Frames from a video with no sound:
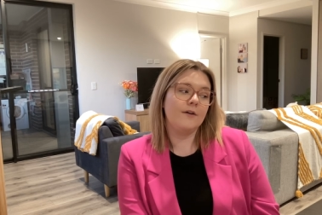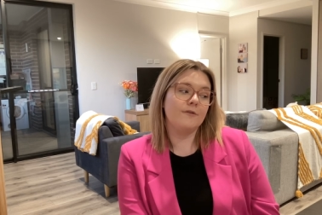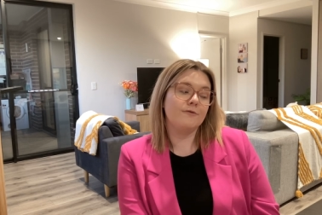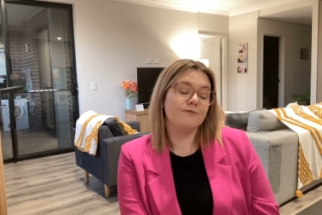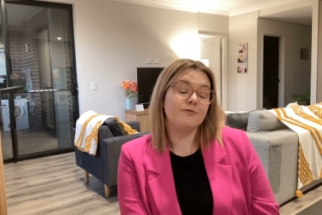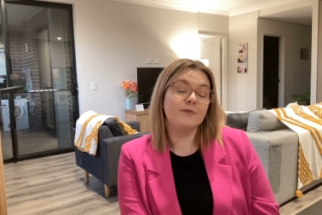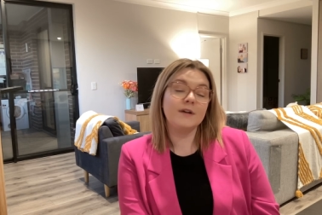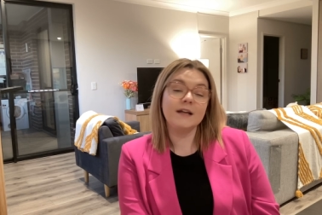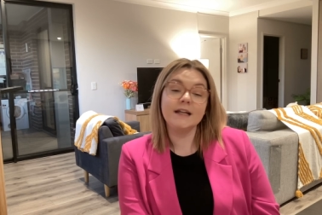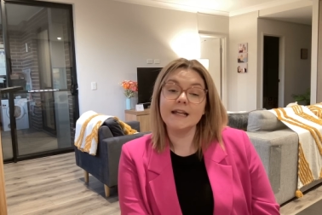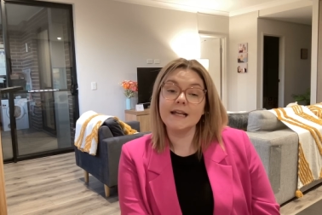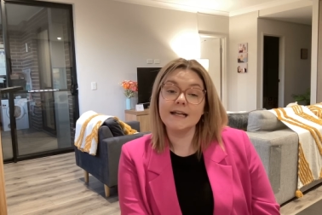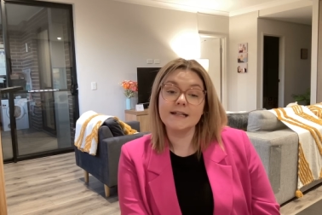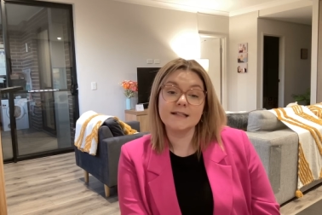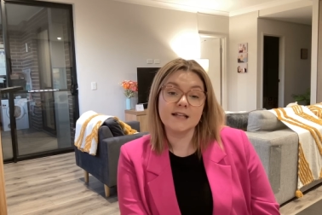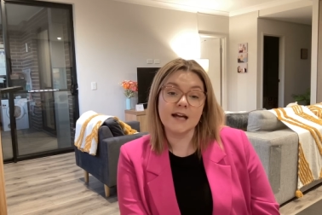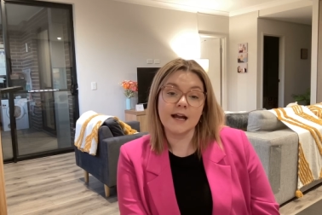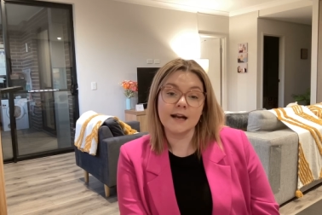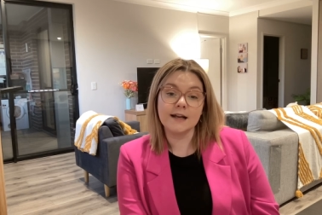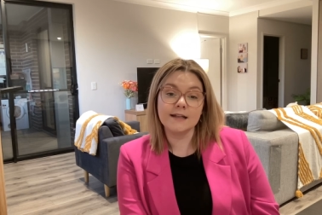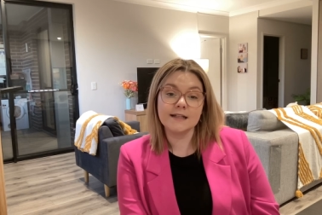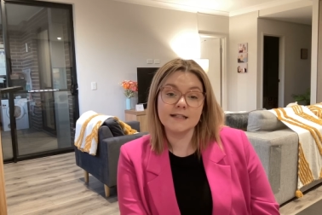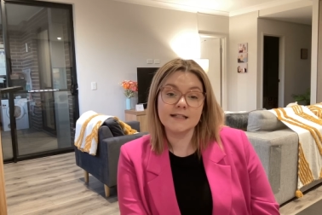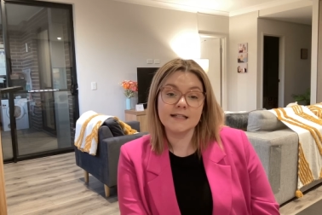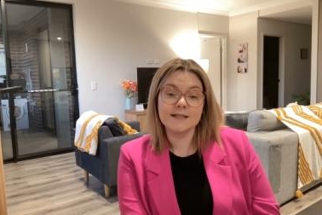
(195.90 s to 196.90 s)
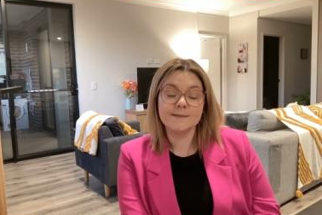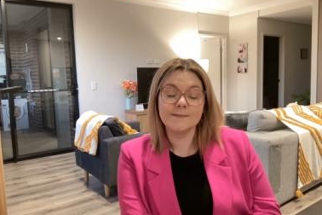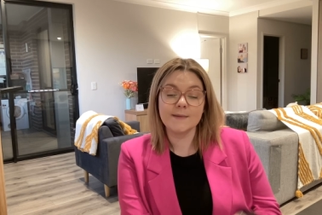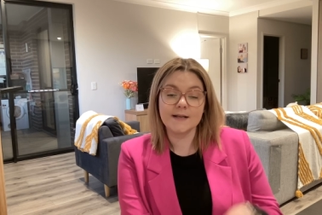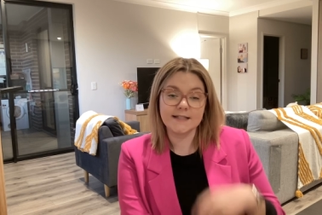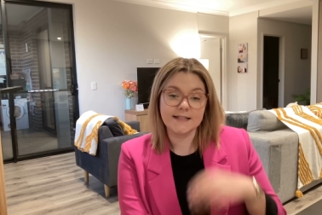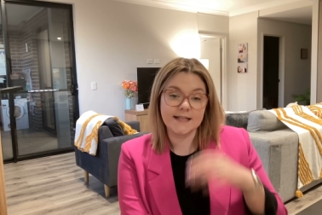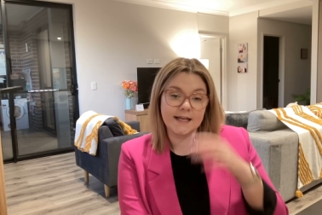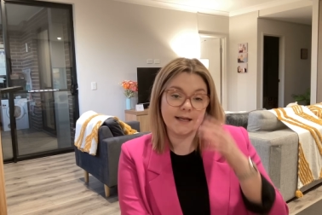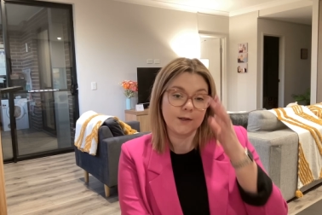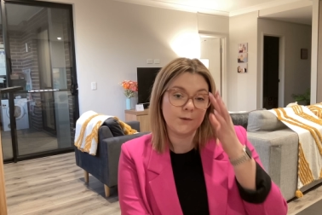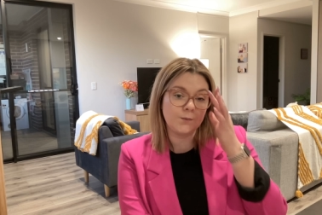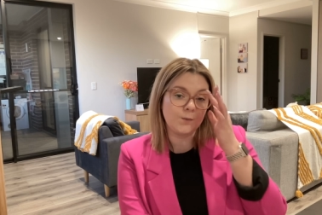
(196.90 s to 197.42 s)
really excited. This is my
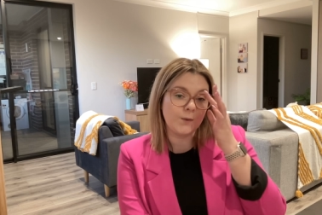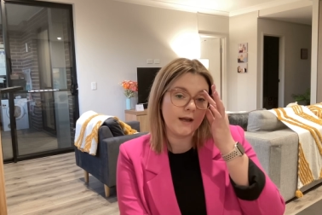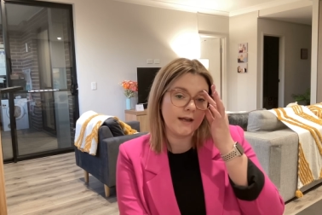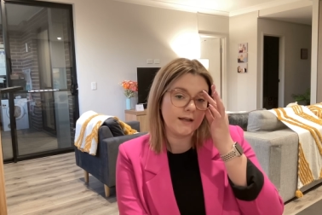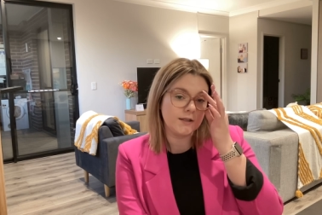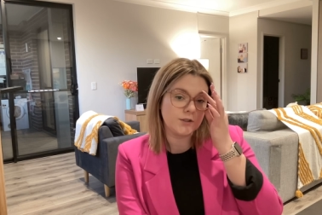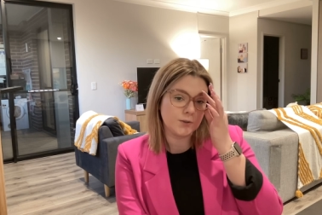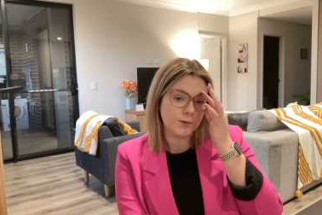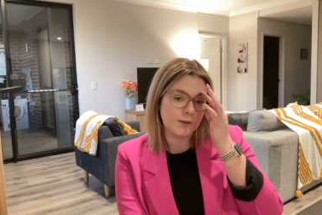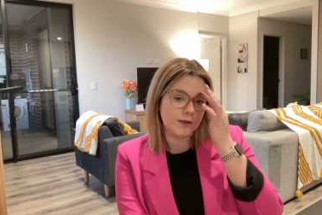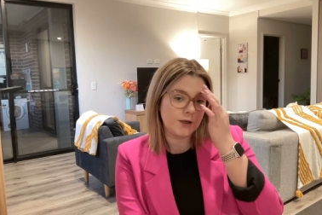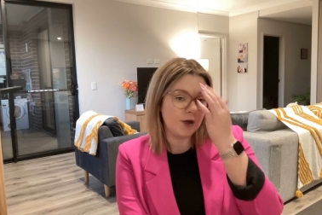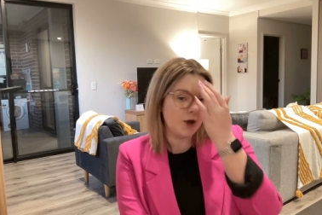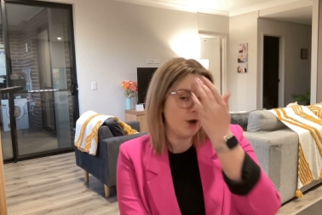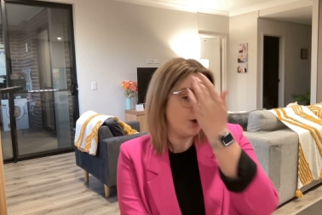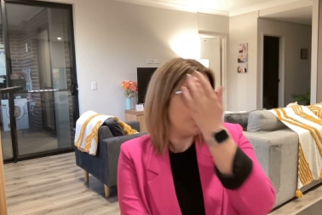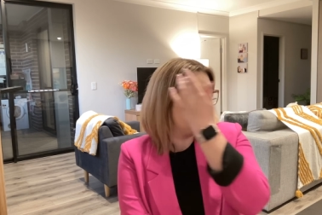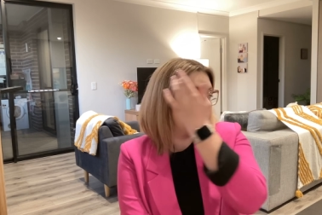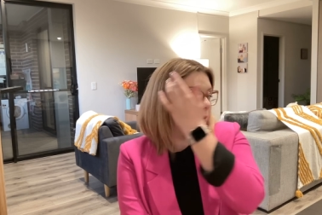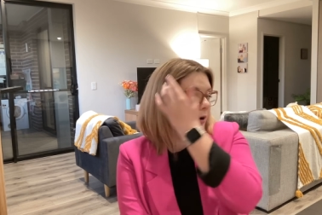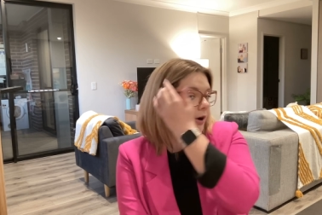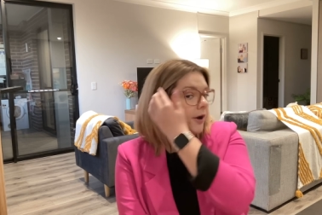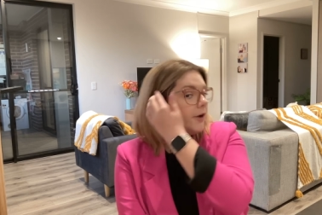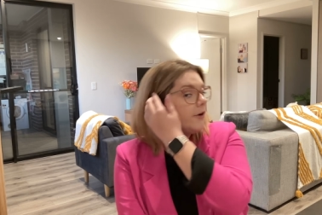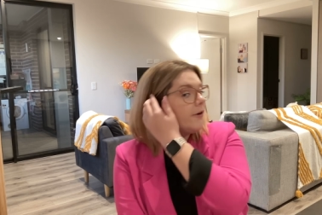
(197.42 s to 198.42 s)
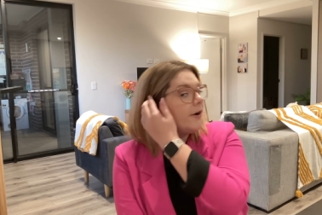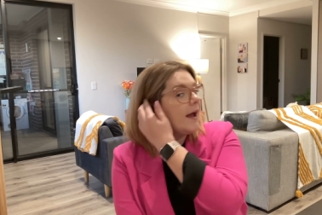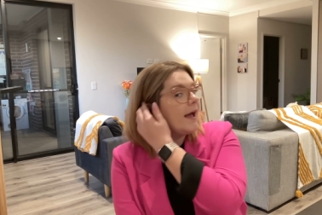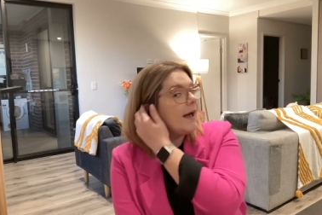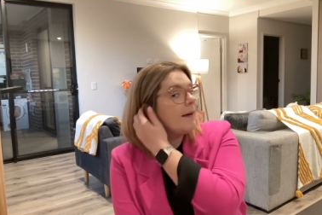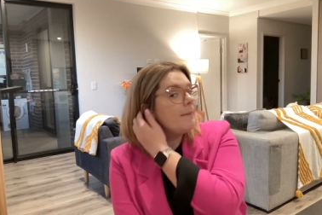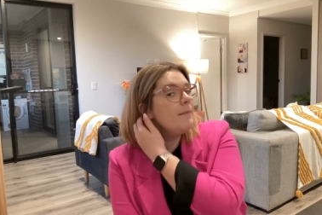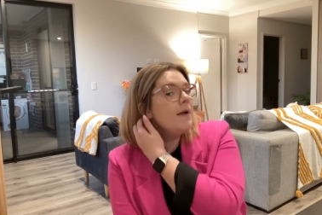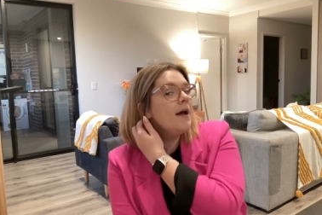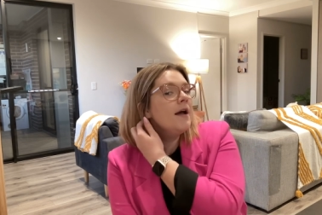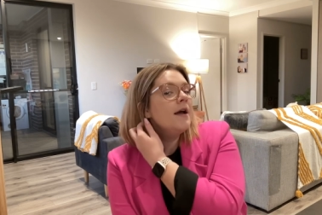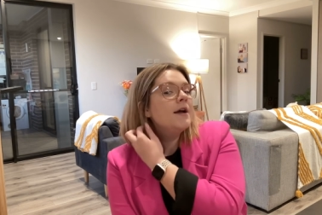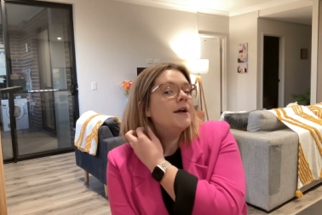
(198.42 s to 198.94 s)
second week doing her
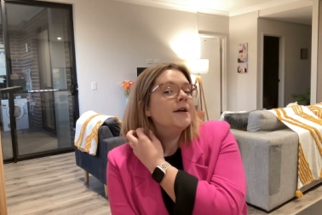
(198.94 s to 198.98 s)
program.